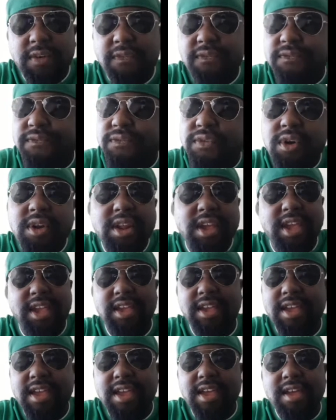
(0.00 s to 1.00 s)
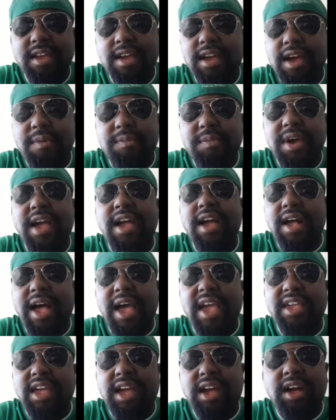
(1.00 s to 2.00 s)
fully, I'm like,
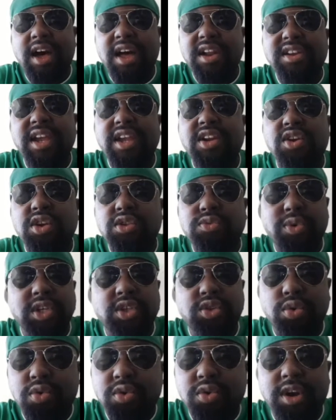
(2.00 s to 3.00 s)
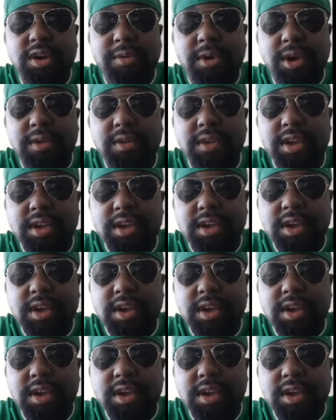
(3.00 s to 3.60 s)
alright, yeah, Kanye knows what he's talking about.